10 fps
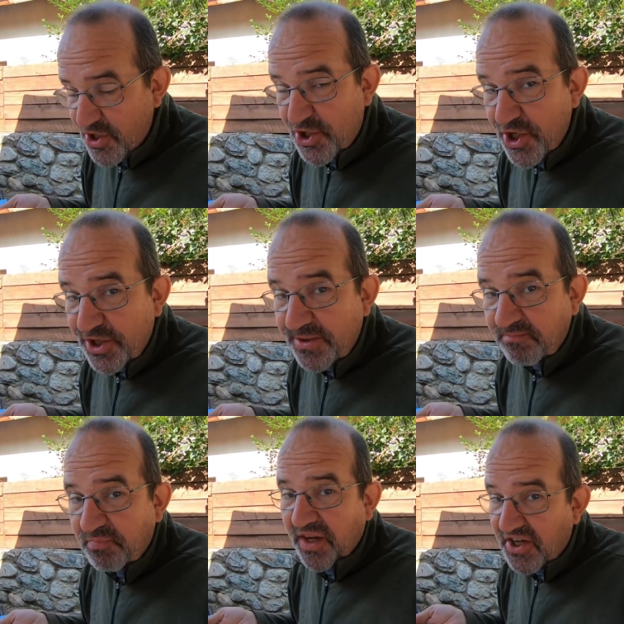It's good.
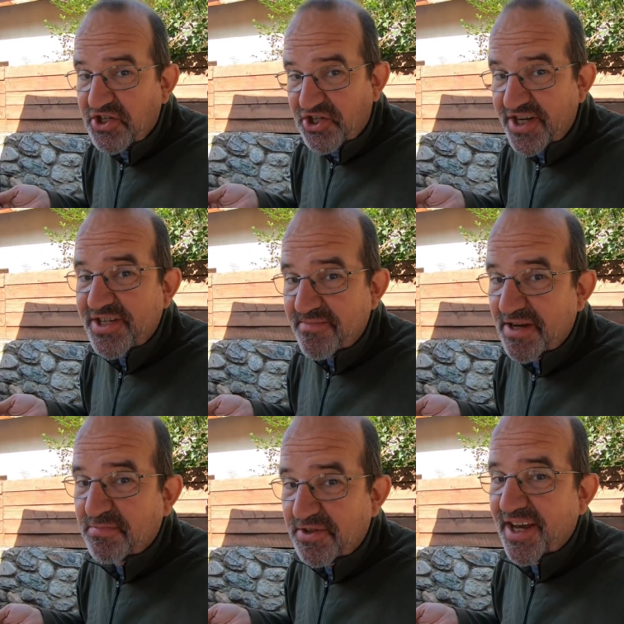It's cheesy
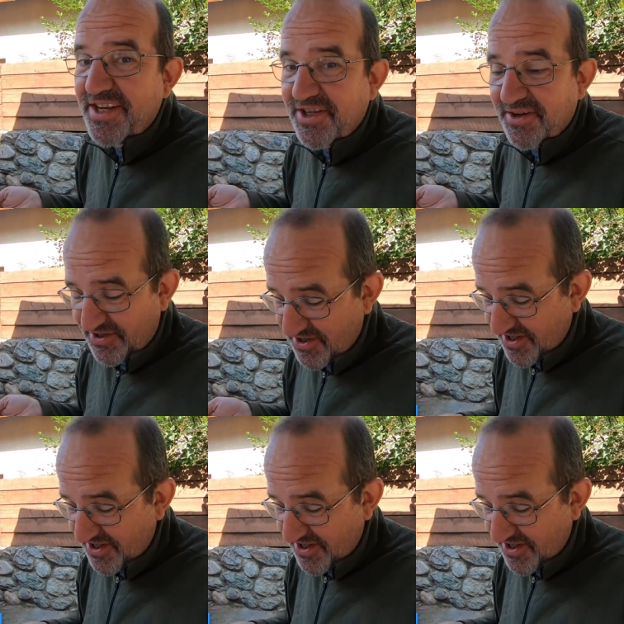mashed potatoes.